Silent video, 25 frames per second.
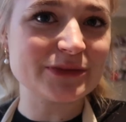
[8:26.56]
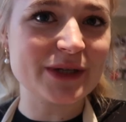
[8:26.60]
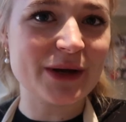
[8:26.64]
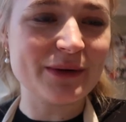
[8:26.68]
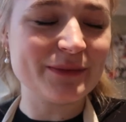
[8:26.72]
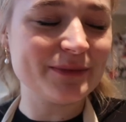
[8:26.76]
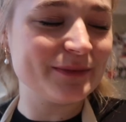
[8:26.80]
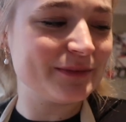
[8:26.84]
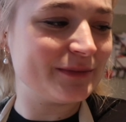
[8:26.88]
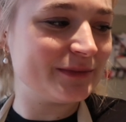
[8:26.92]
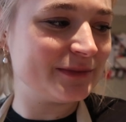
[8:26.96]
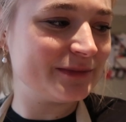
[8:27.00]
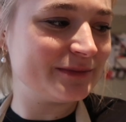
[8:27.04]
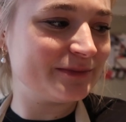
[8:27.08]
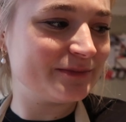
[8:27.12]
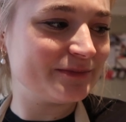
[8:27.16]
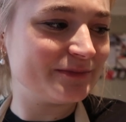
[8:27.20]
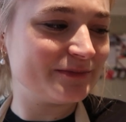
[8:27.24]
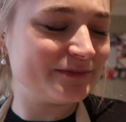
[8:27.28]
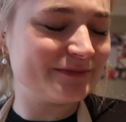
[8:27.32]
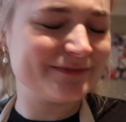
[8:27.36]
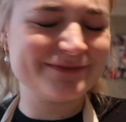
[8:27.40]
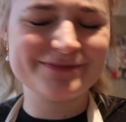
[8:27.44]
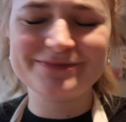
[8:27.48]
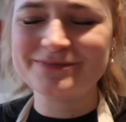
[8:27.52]
Oh,
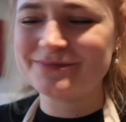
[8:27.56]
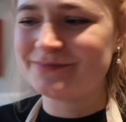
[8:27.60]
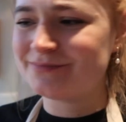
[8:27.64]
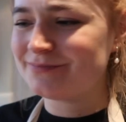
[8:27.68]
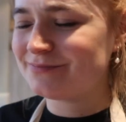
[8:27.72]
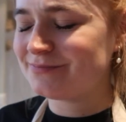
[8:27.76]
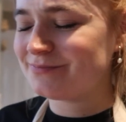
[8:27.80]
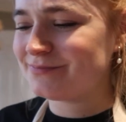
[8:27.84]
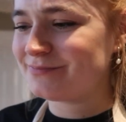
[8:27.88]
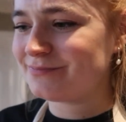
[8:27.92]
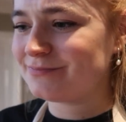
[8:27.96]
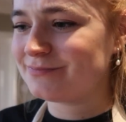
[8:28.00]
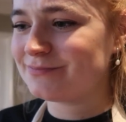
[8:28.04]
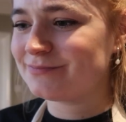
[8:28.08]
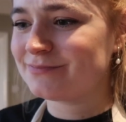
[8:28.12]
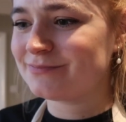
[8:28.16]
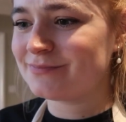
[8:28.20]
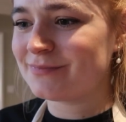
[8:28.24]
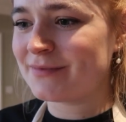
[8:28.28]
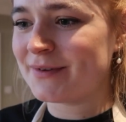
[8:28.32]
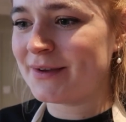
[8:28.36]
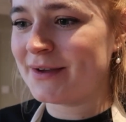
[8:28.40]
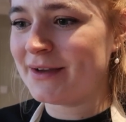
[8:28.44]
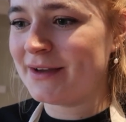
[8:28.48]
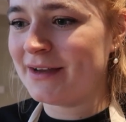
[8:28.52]
um,
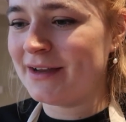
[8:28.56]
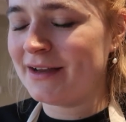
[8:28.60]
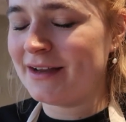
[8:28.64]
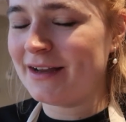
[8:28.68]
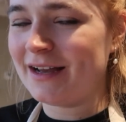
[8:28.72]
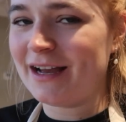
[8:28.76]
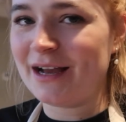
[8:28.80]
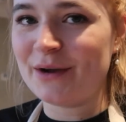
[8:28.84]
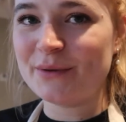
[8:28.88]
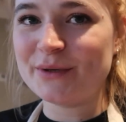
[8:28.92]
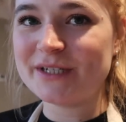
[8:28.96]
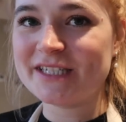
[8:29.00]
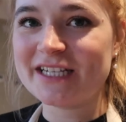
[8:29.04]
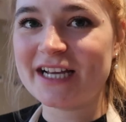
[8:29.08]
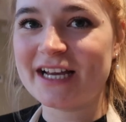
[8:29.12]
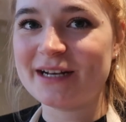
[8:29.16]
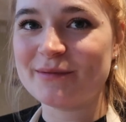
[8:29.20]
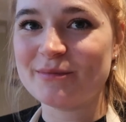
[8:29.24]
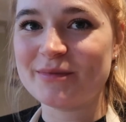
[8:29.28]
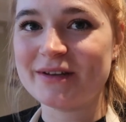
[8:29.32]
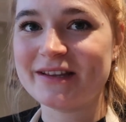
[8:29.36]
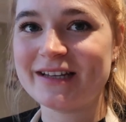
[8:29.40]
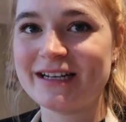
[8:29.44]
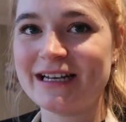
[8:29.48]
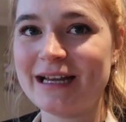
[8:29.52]
I wish I
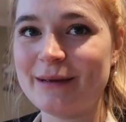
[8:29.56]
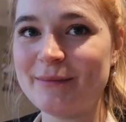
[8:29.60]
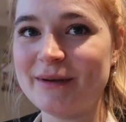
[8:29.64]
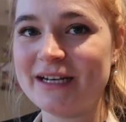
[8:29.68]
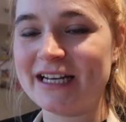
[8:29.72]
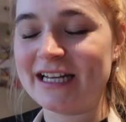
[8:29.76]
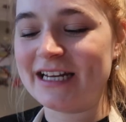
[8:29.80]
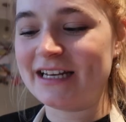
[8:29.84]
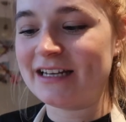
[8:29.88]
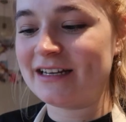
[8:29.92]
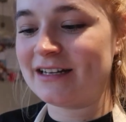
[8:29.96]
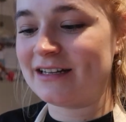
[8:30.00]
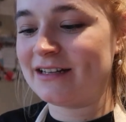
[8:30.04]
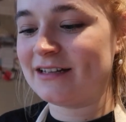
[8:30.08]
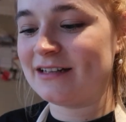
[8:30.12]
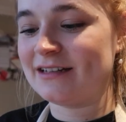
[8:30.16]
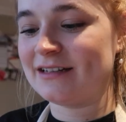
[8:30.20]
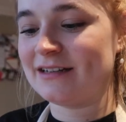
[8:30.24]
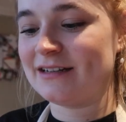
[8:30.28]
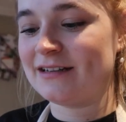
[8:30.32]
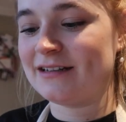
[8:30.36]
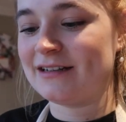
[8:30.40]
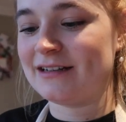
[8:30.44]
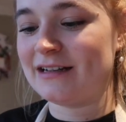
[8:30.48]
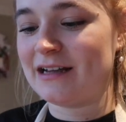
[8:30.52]
hadn't put the lemon in
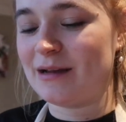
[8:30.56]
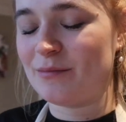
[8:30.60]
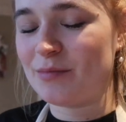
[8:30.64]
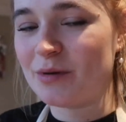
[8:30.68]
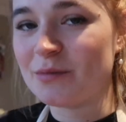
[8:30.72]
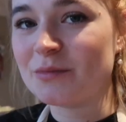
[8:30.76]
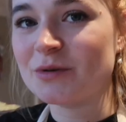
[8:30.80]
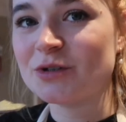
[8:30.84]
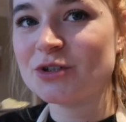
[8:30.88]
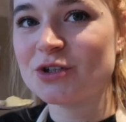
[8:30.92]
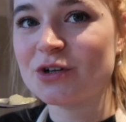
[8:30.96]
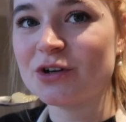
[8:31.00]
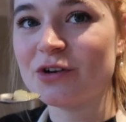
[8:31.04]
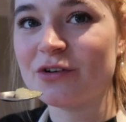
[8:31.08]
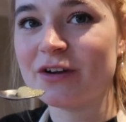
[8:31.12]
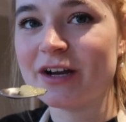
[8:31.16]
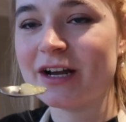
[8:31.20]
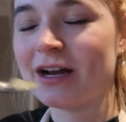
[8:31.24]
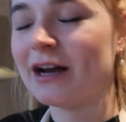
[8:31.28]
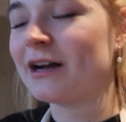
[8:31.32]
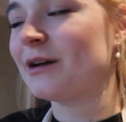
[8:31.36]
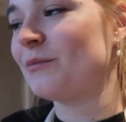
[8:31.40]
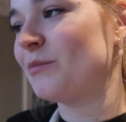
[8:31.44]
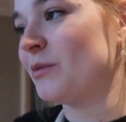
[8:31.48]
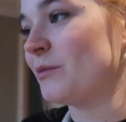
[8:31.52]
and put more sugar in.
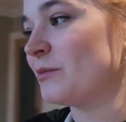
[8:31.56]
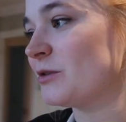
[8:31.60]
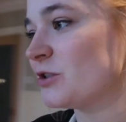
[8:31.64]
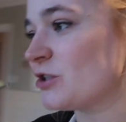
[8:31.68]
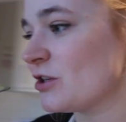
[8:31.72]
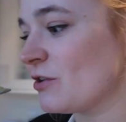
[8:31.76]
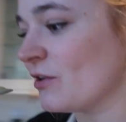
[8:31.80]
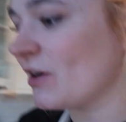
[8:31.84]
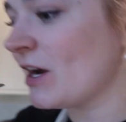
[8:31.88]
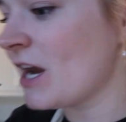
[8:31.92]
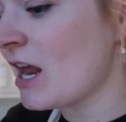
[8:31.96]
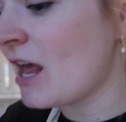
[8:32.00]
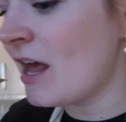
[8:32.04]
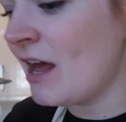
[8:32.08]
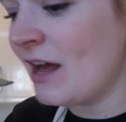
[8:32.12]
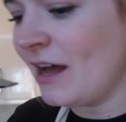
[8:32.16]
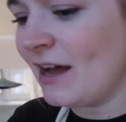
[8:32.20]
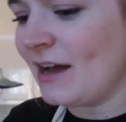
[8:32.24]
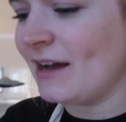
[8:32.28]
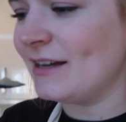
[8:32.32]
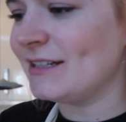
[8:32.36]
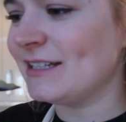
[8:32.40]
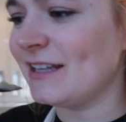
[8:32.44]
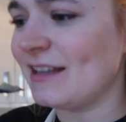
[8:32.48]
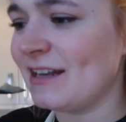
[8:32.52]
I can put more sugar in.
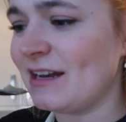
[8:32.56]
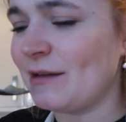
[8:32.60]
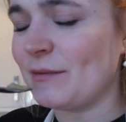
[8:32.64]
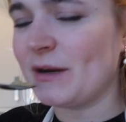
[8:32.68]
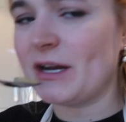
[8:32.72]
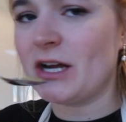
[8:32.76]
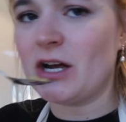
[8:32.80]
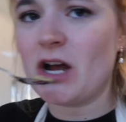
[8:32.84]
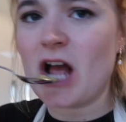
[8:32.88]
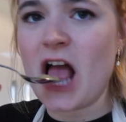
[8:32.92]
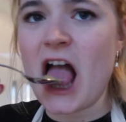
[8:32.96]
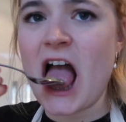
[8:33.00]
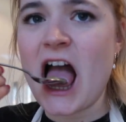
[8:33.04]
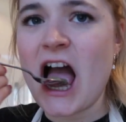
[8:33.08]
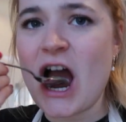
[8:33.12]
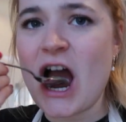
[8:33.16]
I'll take the lemon out.